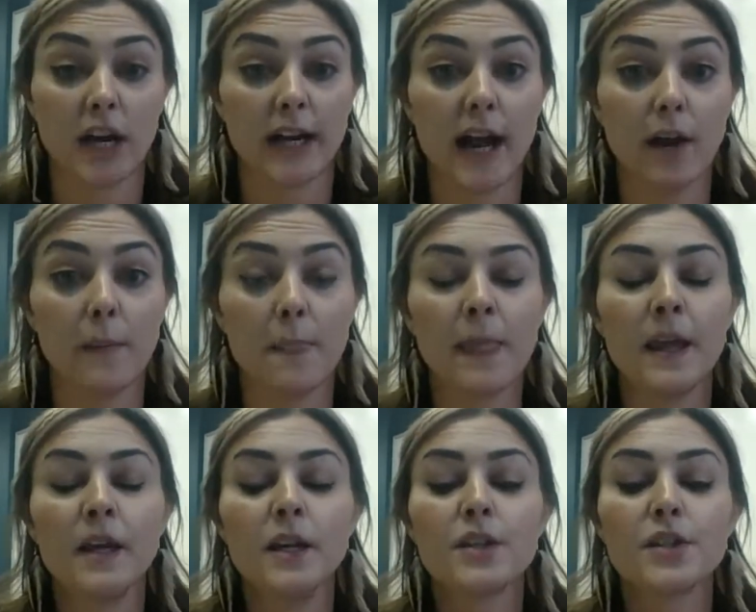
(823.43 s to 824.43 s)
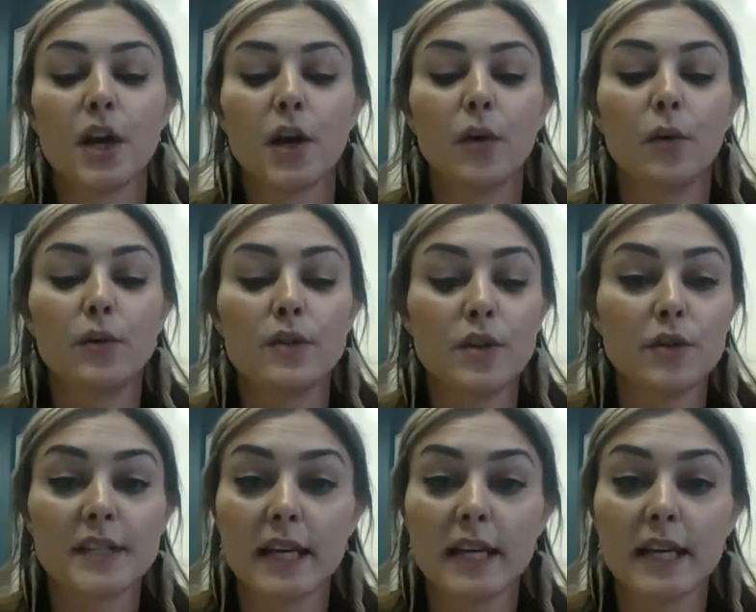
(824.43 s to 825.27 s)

to check out. So